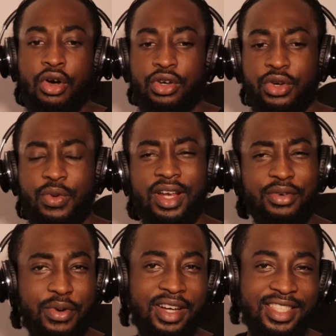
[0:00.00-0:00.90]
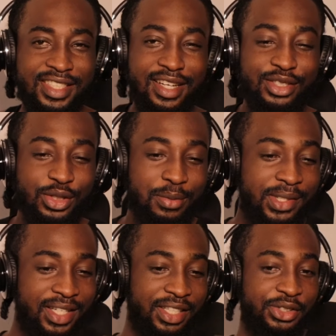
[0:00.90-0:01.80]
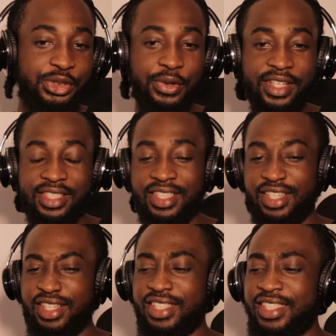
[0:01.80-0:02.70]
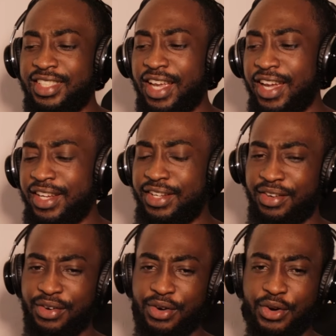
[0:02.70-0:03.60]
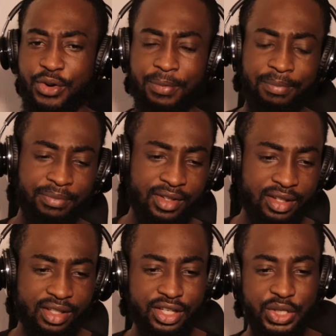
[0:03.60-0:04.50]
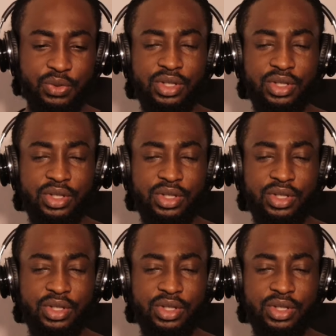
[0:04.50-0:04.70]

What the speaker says: Okay, Wale said something interesting. He said, you know,